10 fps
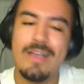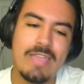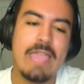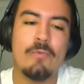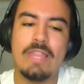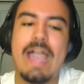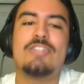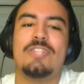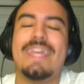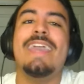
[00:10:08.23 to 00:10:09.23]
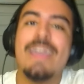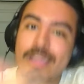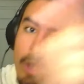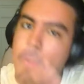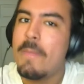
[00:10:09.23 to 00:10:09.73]
okay, well, I actually
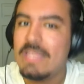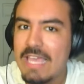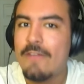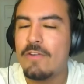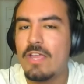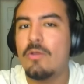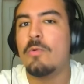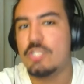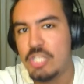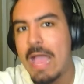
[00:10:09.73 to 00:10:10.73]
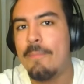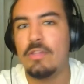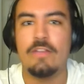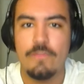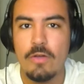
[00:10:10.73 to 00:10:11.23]
go and make the effort to go to a chapel
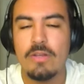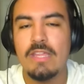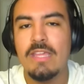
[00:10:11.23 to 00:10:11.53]
and vote.